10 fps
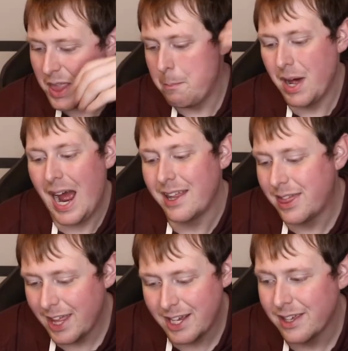But I
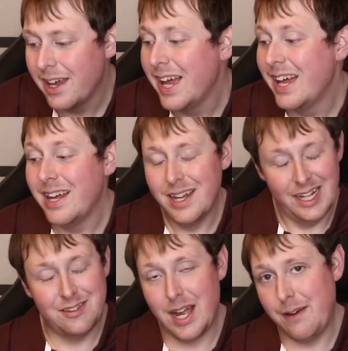think
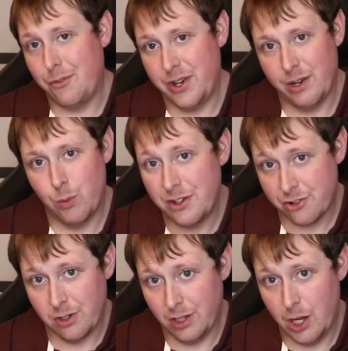it's time for the
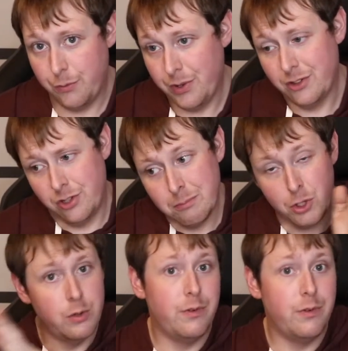original loaf to move